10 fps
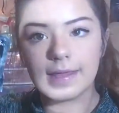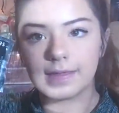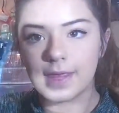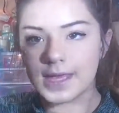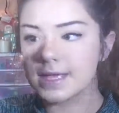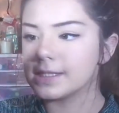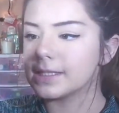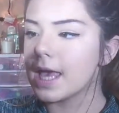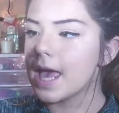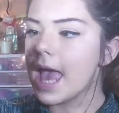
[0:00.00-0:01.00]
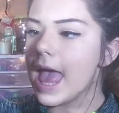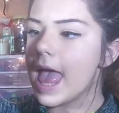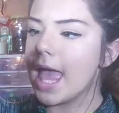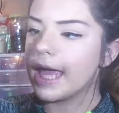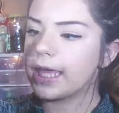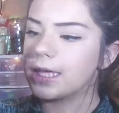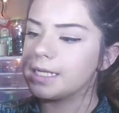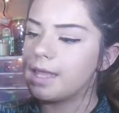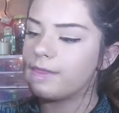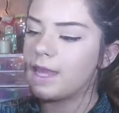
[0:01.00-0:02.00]
like this.
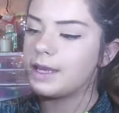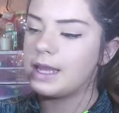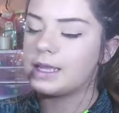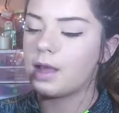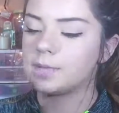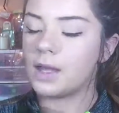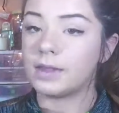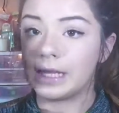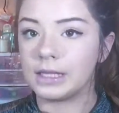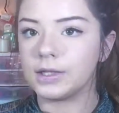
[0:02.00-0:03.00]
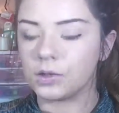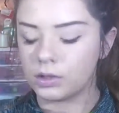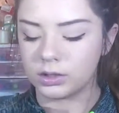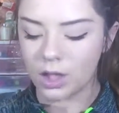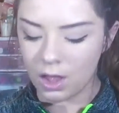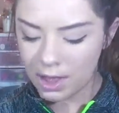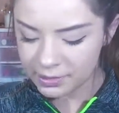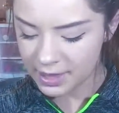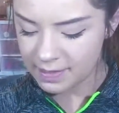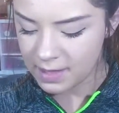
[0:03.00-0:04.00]
And then it comes out like a little
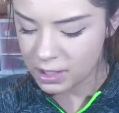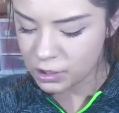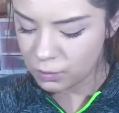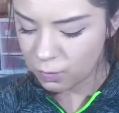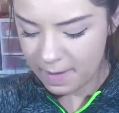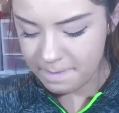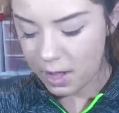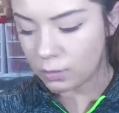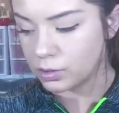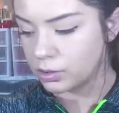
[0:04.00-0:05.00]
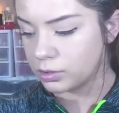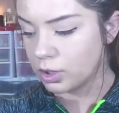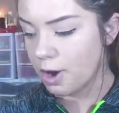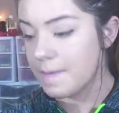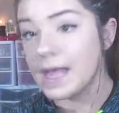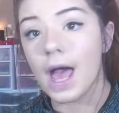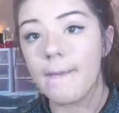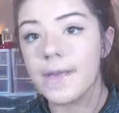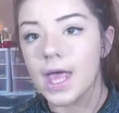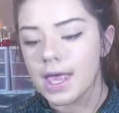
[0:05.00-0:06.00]
cloth, and then you wipe out your
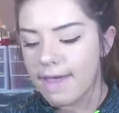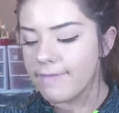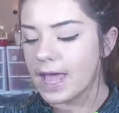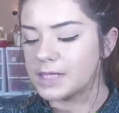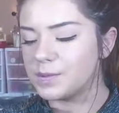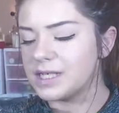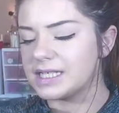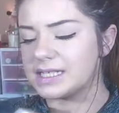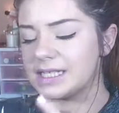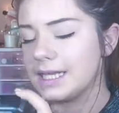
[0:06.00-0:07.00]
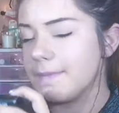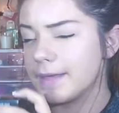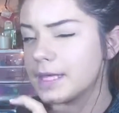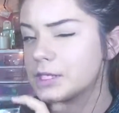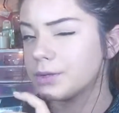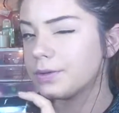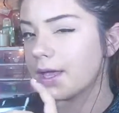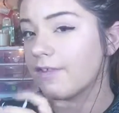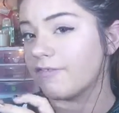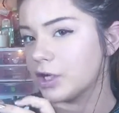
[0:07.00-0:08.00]
makeup. If you guys want to see me do
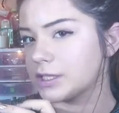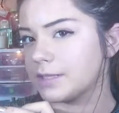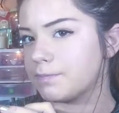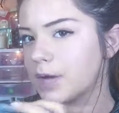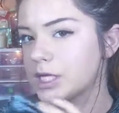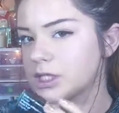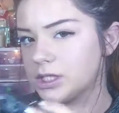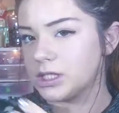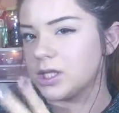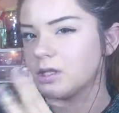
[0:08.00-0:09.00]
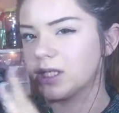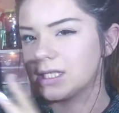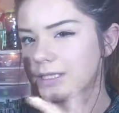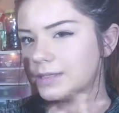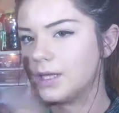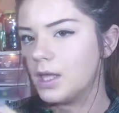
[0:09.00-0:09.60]
like a first impressions on this,